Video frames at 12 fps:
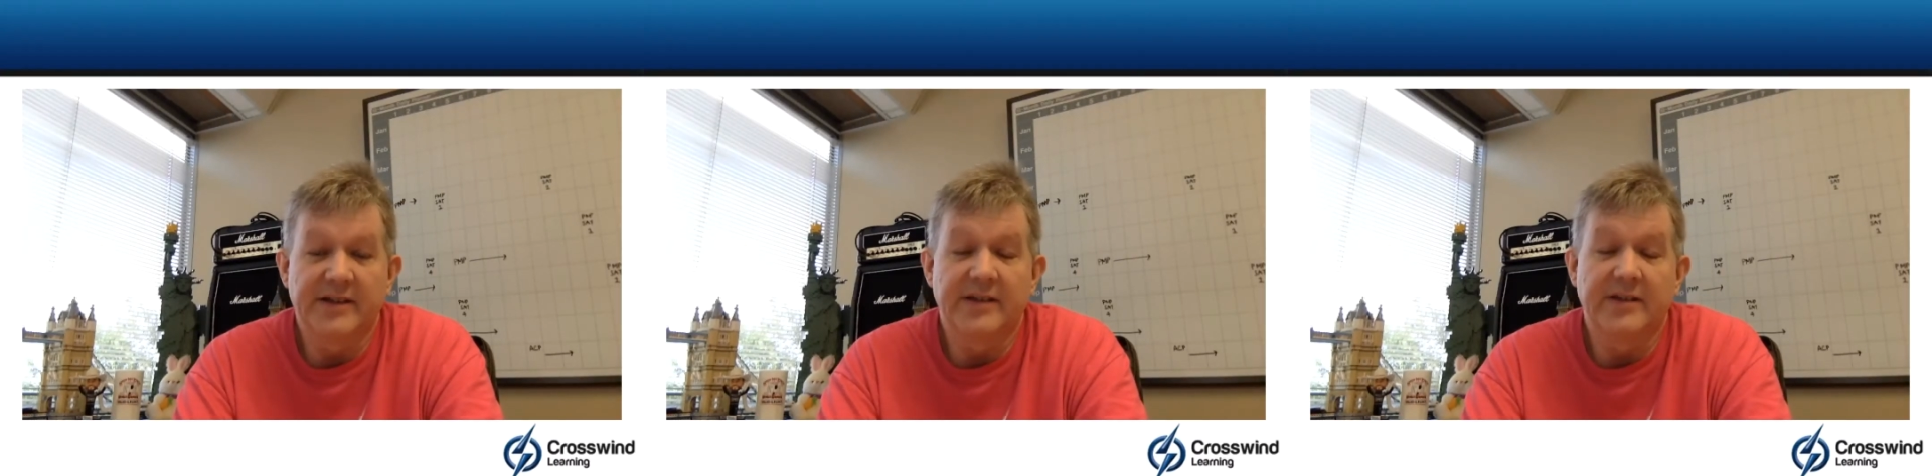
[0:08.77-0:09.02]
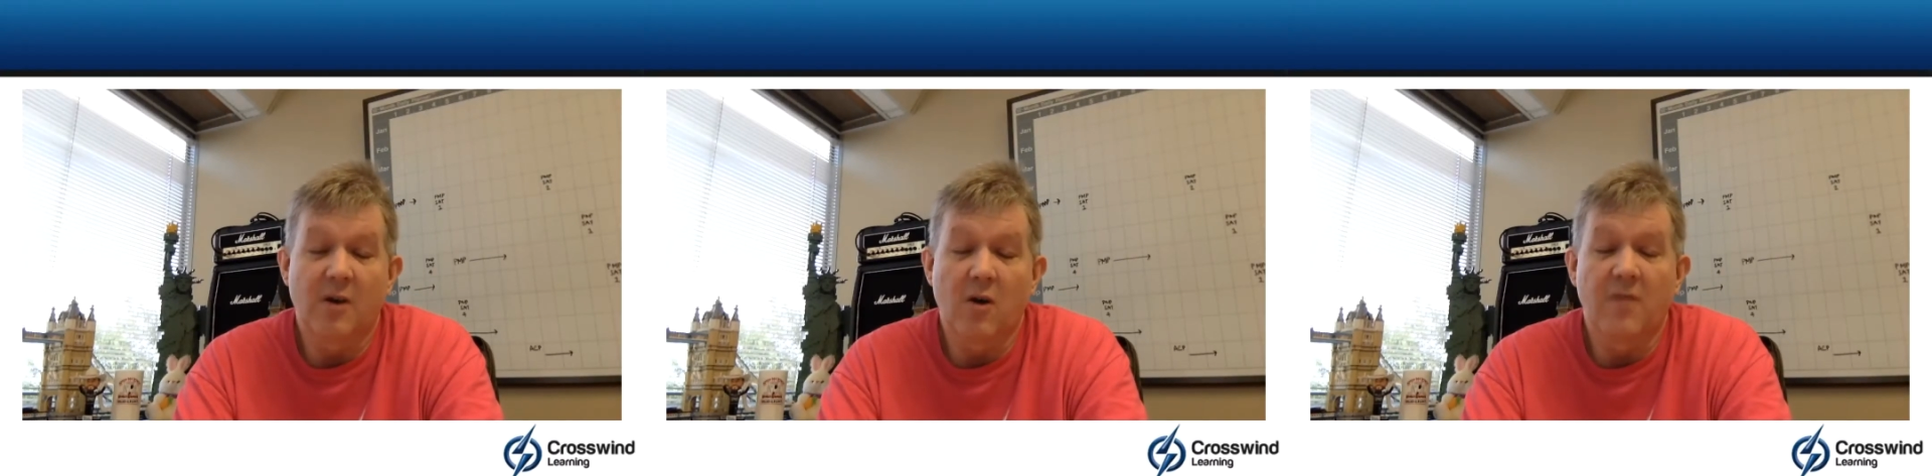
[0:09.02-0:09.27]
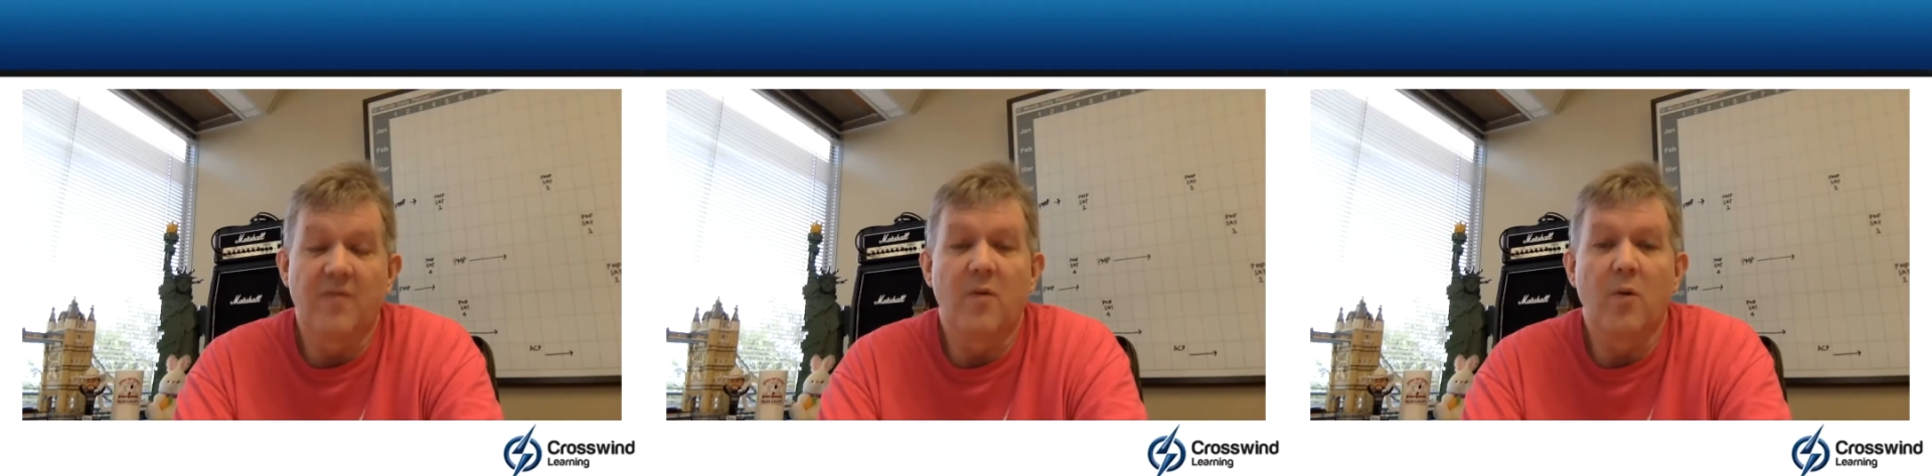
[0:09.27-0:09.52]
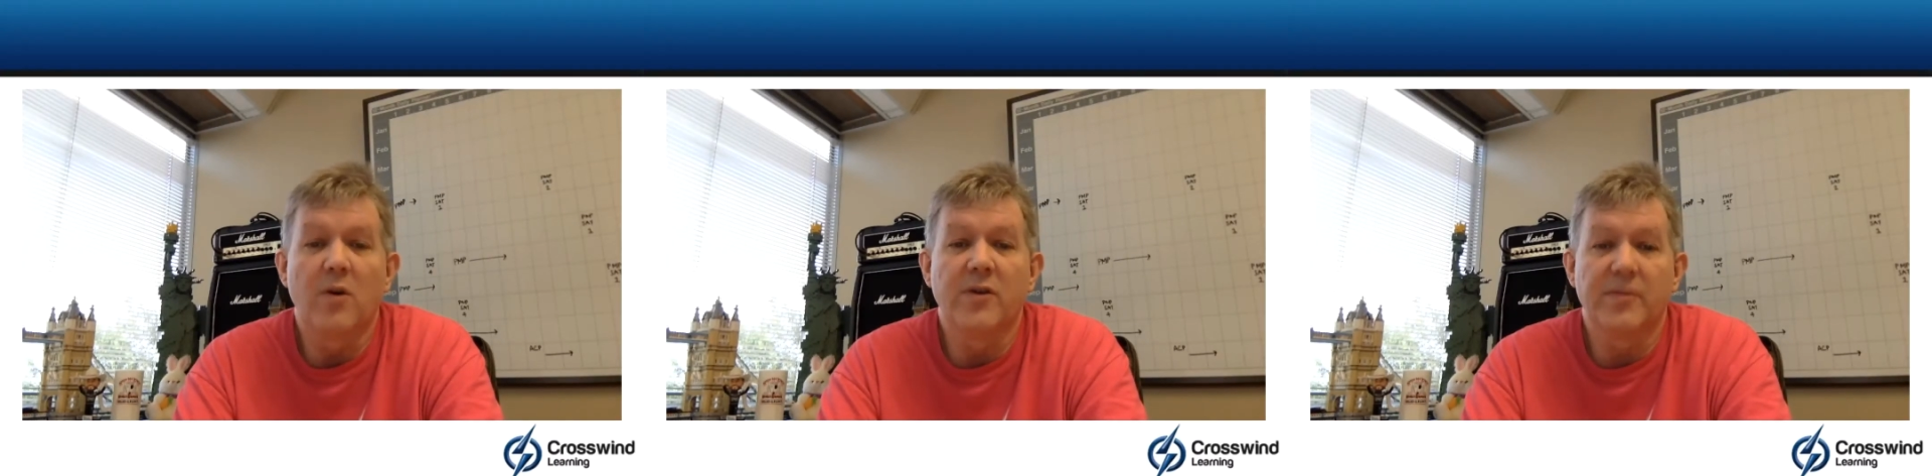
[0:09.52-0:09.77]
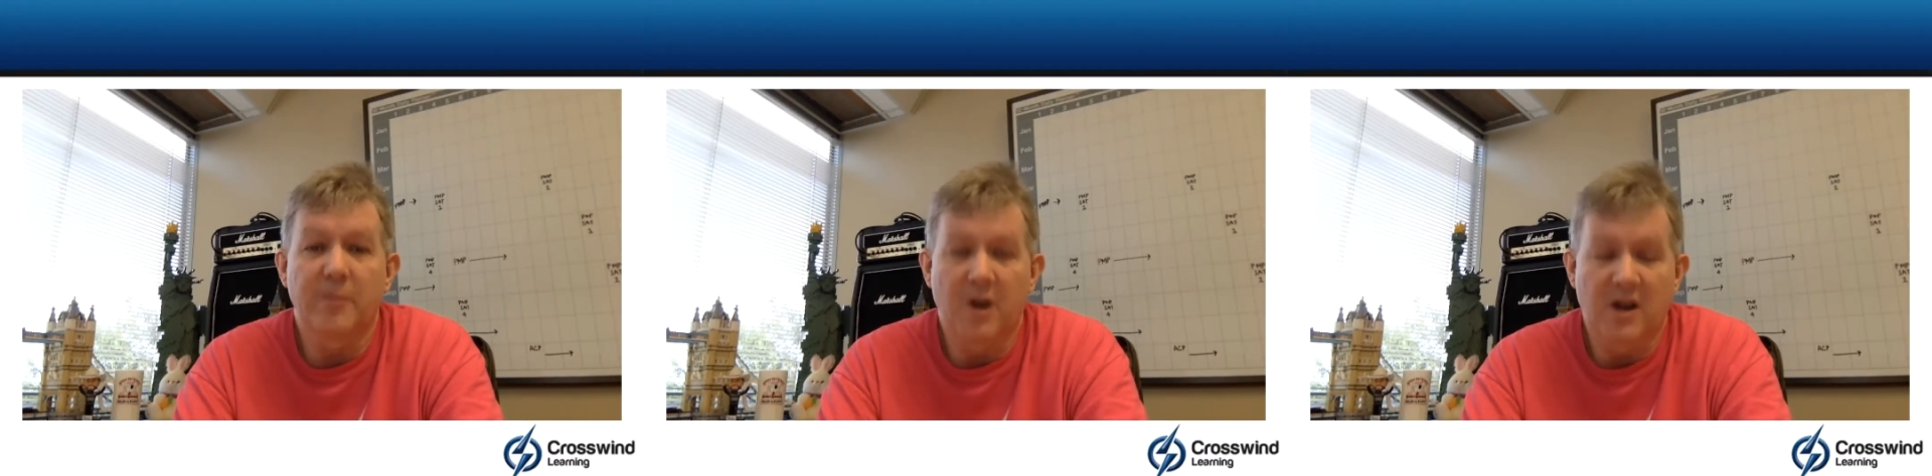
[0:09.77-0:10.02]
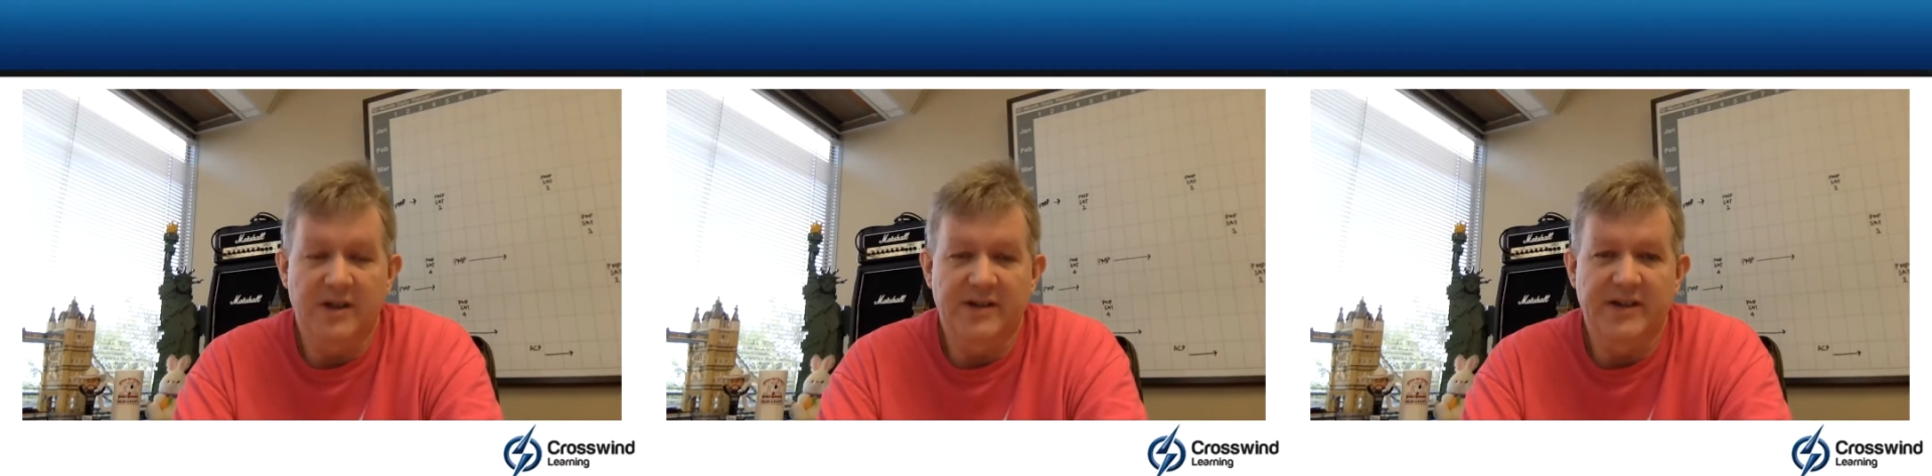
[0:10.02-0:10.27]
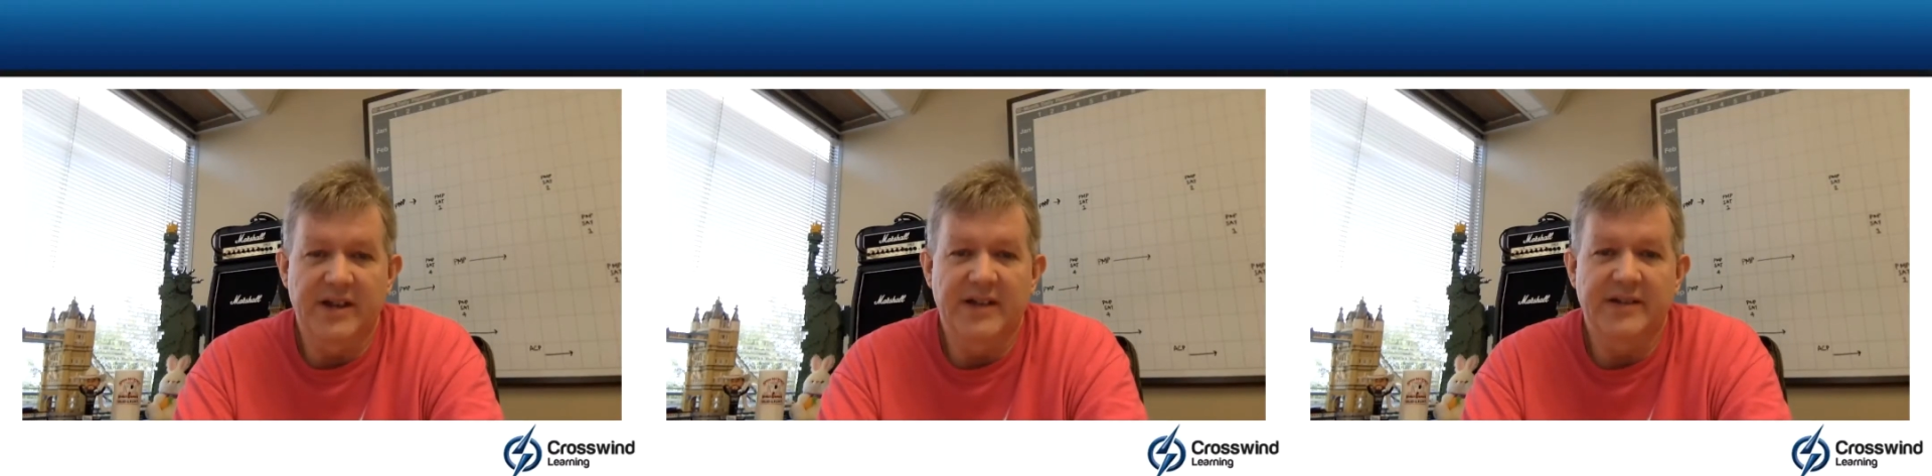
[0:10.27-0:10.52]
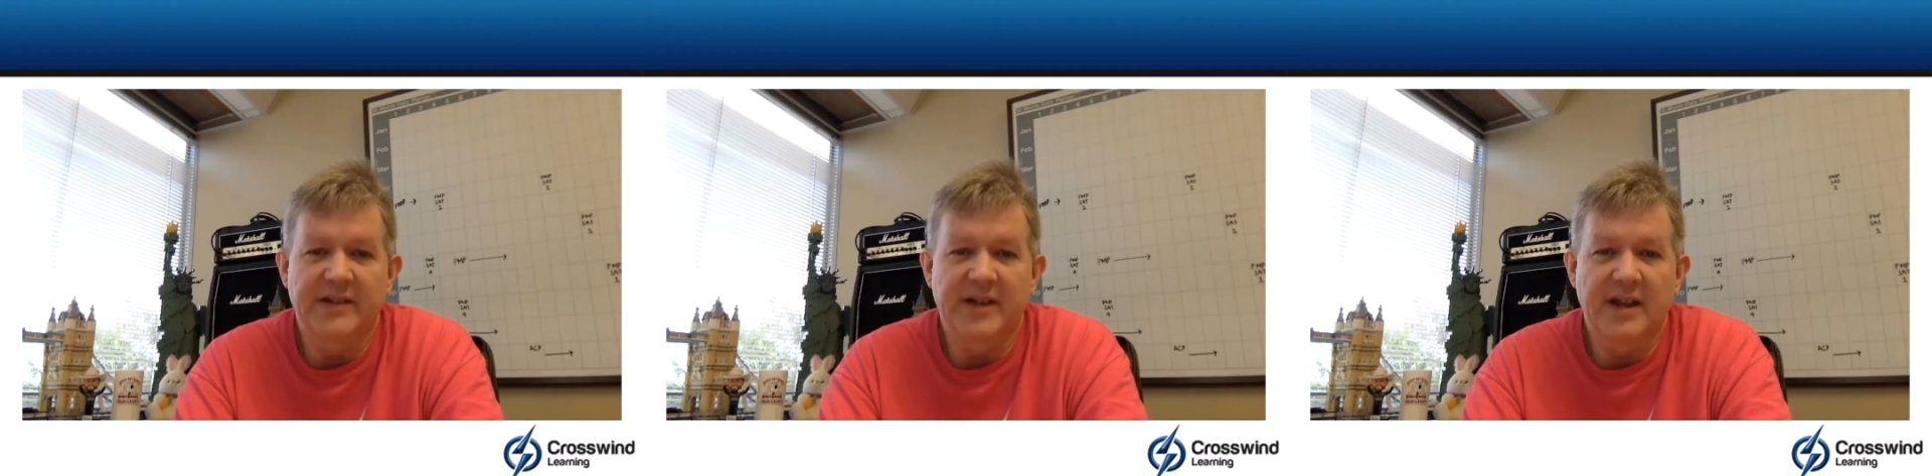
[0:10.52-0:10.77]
is our fourth process